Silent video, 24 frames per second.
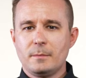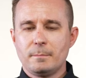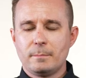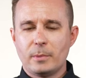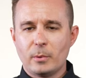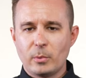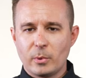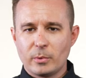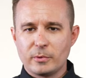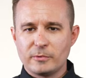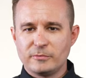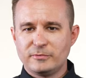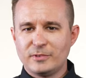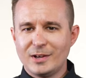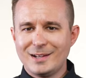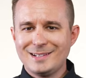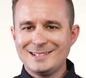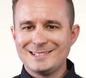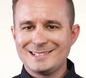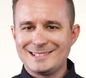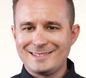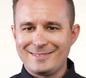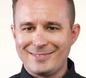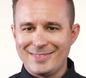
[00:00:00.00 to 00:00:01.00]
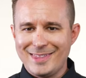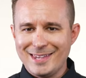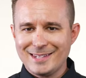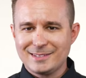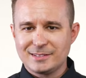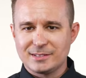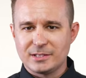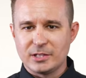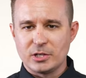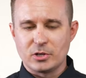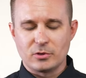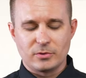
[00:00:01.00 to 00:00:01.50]
but what we've done
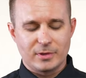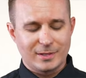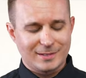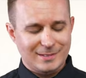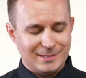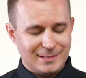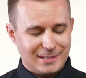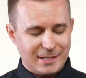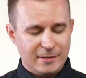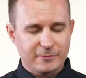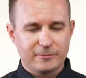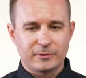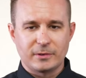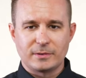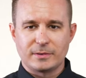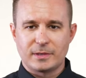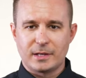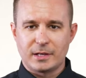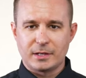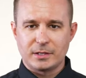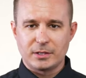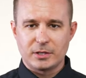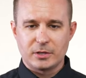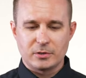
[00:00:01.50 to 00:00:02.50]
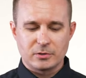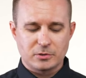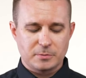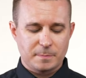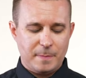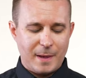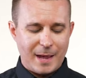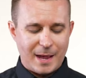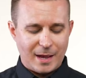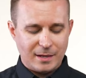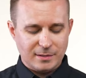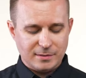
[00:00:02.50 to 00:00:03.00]
this year that's different than in years
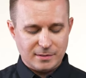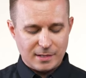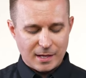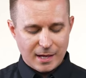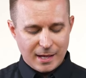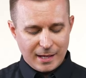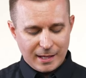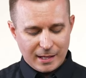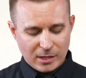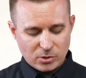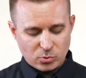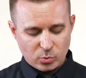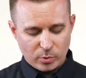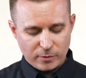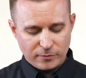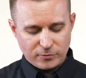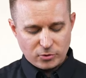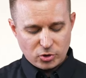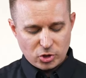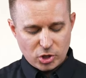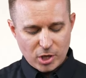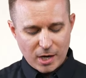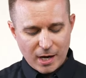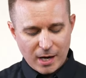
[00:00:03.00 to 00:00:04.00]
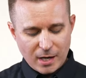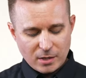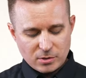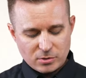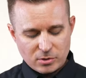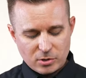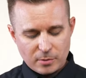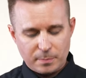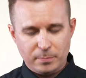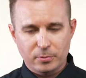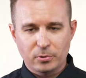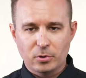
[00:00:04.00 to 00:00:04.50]
past is we've
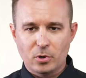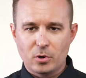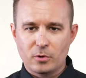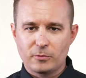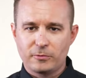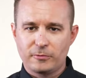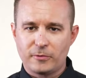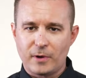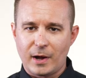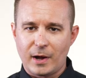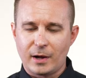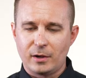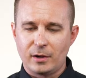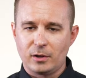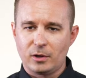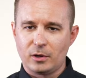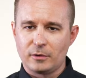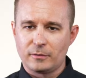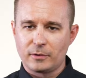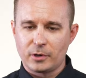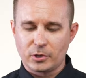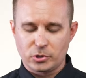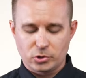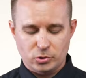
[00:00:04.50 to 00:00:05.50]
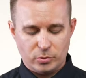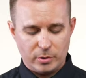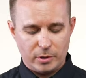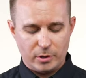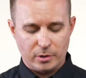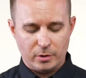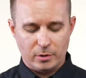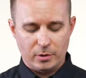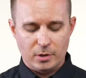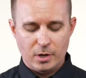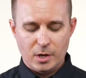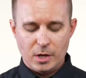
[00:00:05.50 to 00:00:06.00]
changed the profile of our
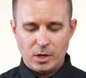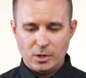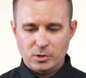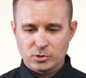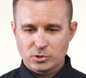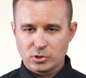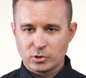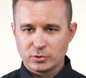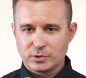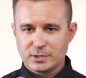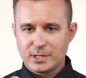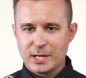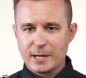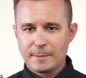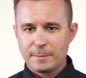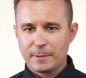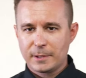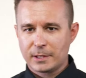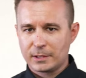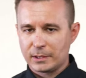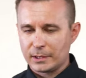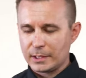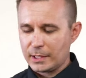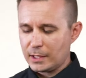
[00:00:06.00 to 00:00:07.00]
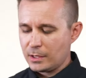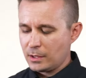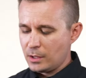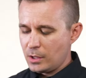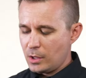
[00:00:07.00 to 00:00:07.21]
trigger. So typically,